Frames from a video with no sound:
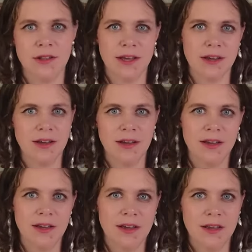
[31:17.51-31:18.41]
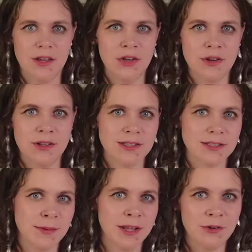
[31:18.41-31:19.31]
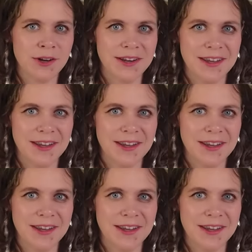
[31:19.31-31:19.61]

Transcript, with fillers: like you're in this minority